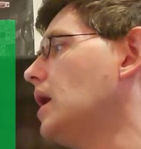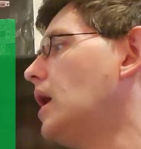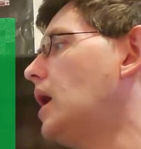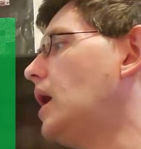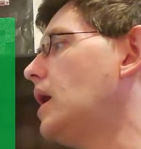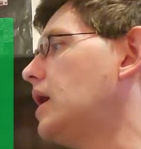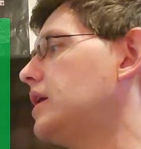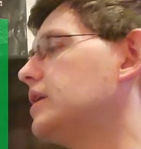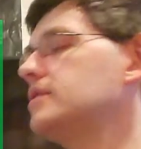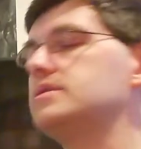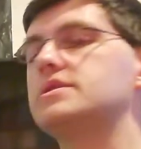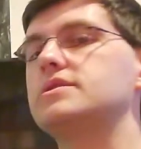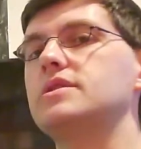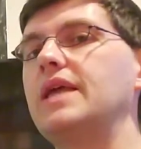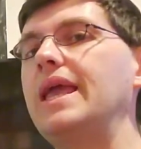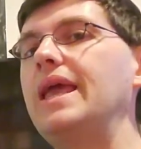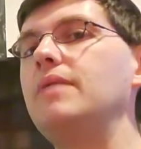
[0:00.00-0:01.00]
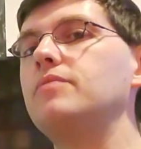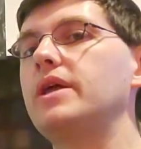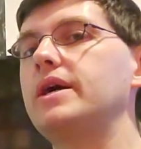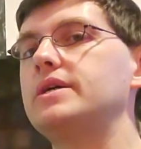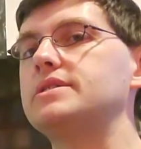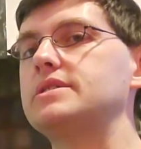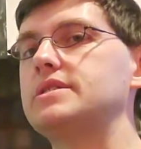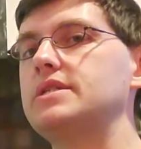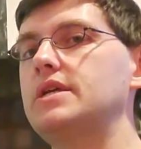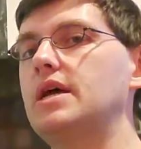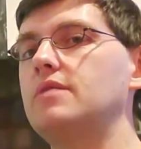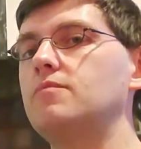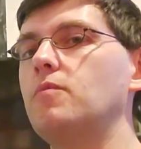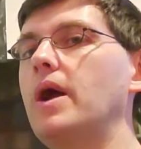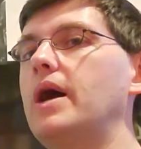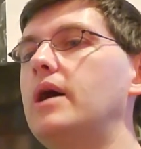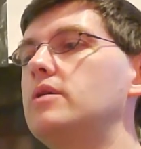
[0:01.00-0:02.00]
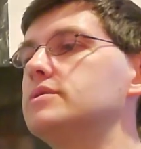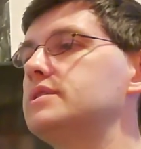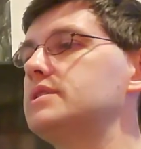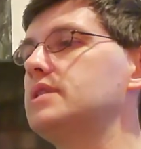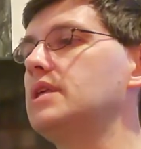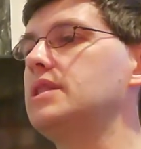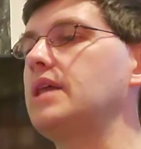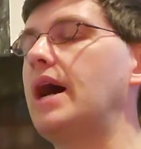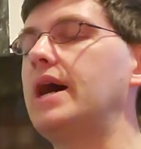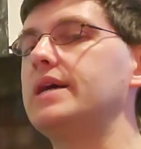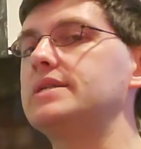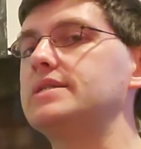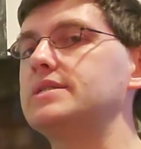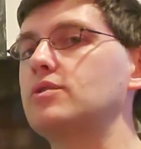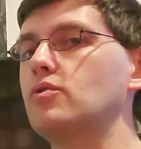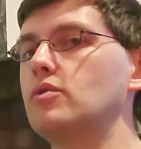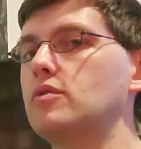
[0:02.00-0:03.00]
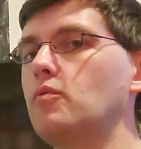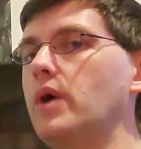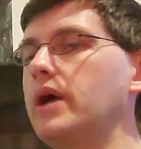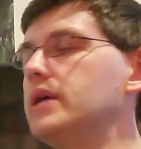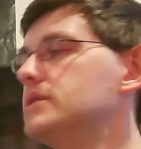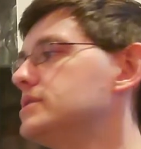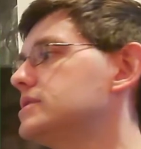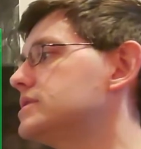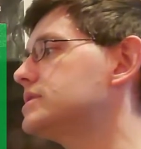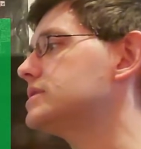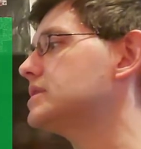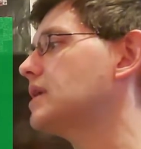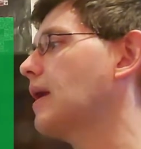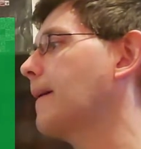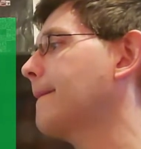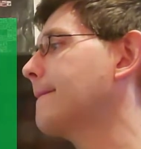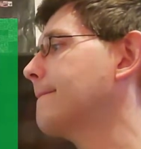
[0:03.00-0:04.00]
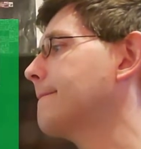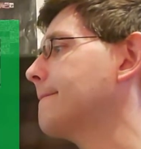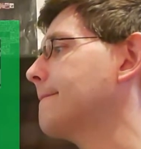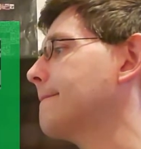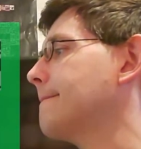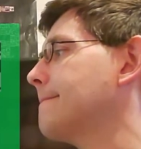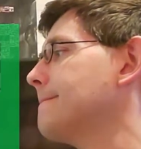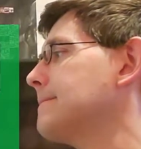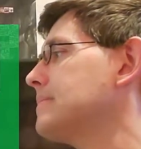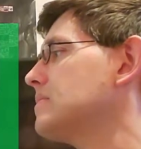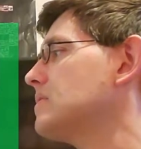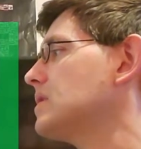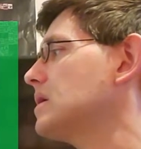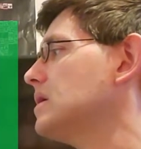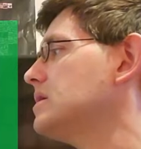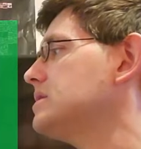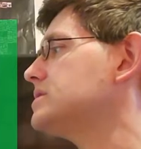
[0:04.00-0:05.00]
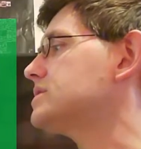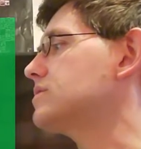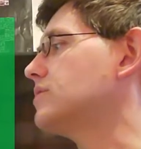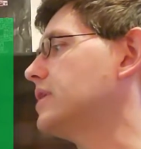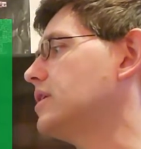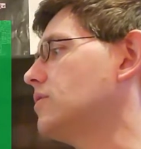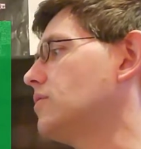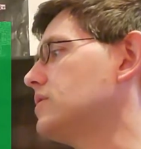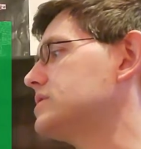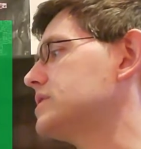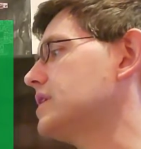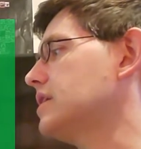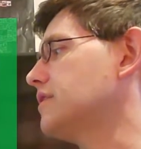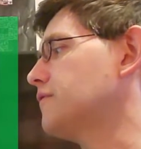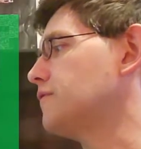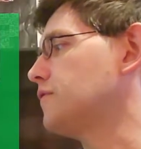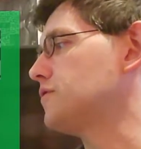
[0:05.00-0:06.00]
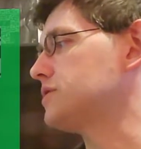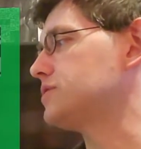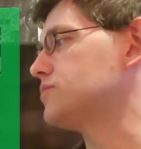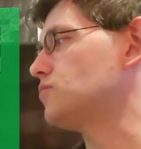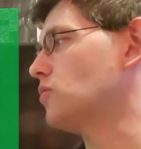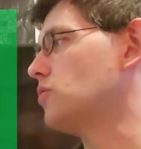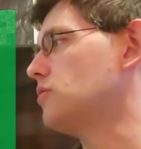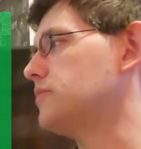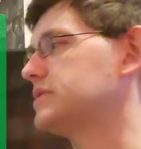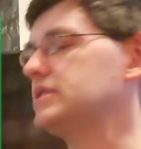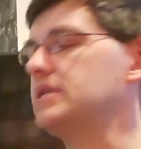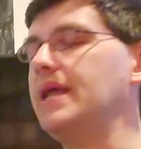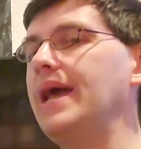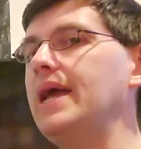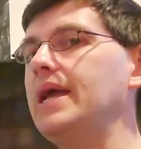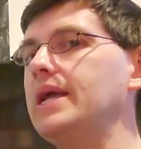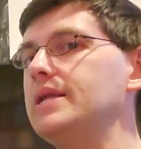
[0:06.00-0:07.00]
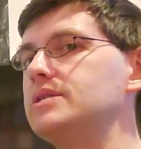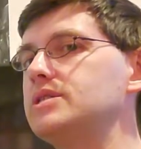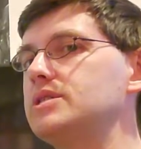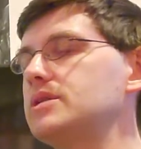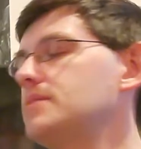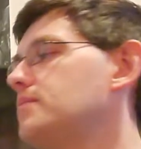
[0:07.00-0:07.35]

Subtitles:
So the game lasts 10 rounds, and then the highest score wins. So here, once again, the first roll was an 8.